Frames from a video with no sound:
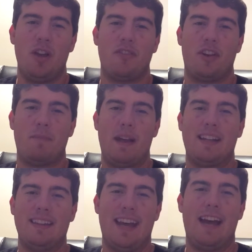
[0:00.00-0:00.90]
so expect
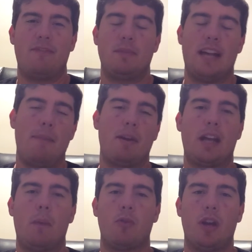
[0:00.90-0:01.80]
a lot from Ty
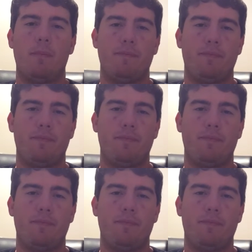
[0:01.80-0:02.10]
Montgomery.